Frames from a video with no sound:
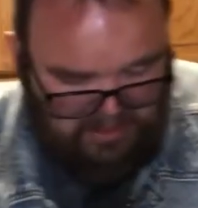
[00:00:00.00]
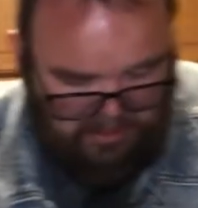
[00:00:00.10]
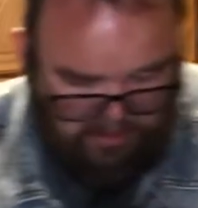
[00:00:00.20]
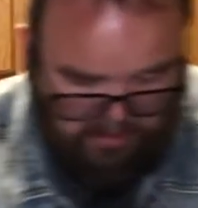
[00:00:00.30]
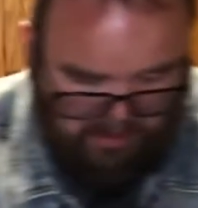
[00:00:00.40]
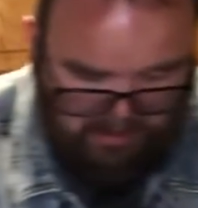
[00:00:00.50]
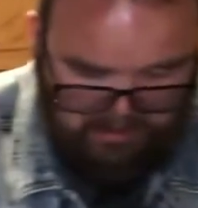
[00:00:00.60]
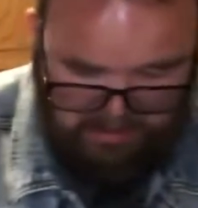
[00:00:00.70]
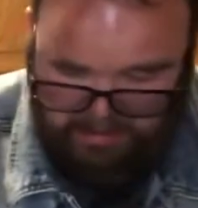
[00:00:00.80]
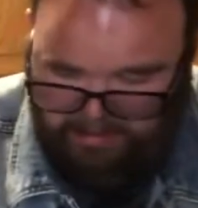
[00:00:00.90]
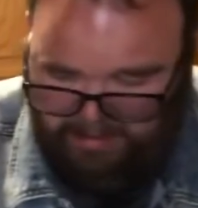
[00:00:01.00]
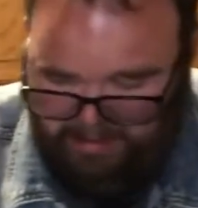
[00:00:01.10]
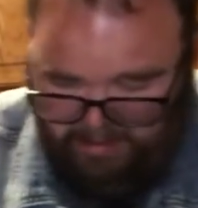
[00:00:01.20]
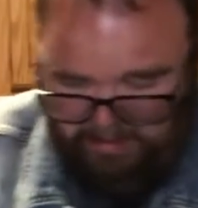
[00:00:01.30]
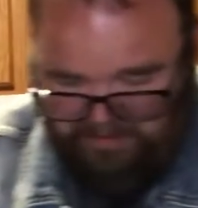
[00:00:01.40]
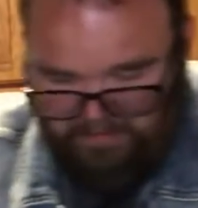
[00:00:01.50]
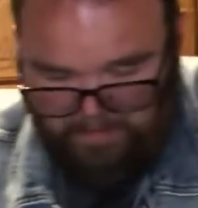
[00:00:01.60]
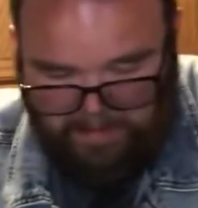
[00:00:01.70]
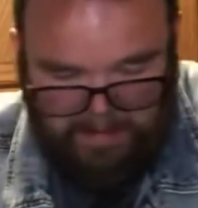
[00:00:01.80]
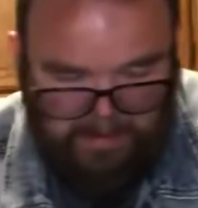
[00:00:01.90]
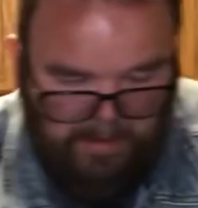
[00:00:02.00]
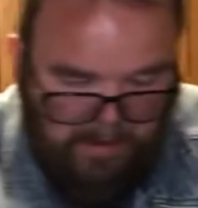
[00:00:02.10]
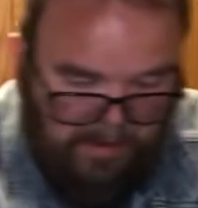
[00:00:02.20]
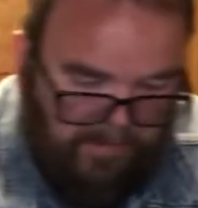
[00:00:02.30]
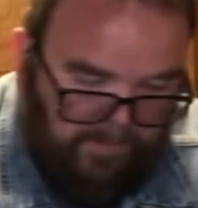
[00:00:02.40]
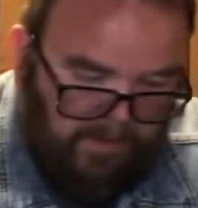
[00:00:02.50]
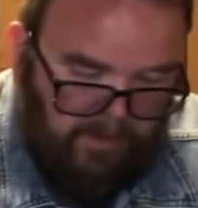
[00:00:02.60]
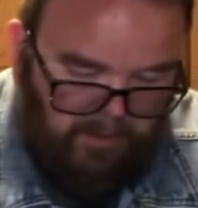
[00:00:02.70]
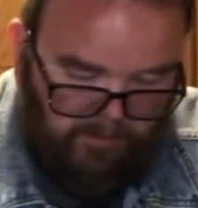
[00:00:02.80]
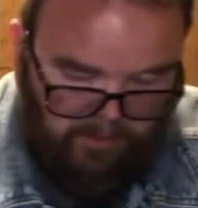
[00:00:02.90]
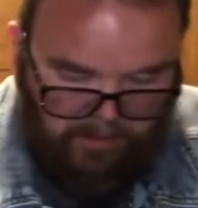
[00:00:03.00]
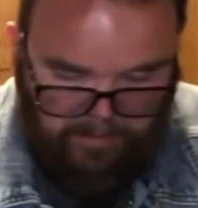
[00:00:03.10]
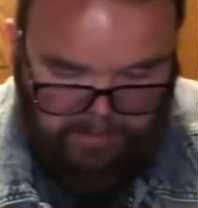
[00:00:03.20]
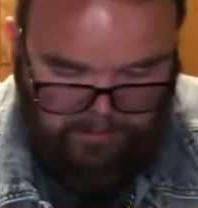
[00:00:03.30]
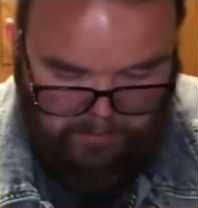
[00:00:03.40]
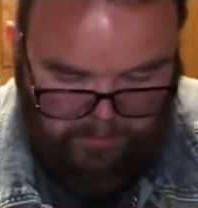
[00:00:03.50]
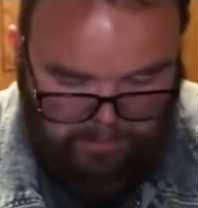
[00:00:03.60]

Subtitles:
and your crust and everything else. I'm going to do a little bit more.